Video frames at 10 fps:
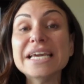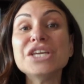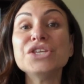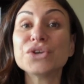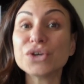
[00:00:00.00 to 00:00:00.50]

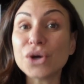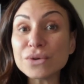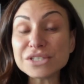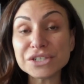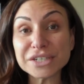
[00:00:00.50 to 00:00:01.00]
You can go
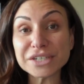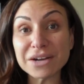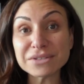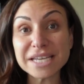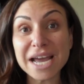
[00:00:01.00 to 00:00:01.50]
into your
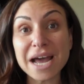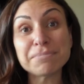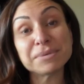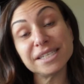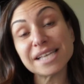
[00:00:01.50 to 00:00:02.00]
account tab.
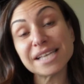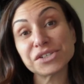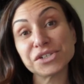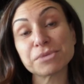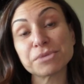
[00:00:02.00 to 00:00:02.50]
Please ask
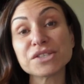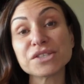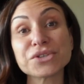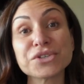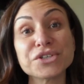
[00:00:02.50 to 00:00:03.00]
your sponsor
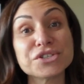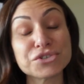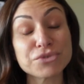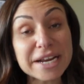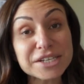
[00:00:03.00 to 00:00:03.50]
or your
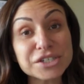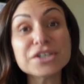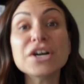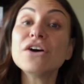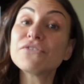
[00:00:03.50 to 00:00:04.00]
director
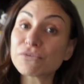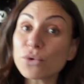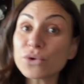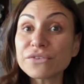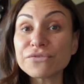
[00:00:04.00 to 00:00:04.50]
for
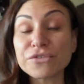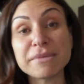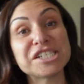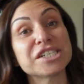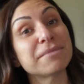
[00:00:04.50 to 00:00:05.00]
more information.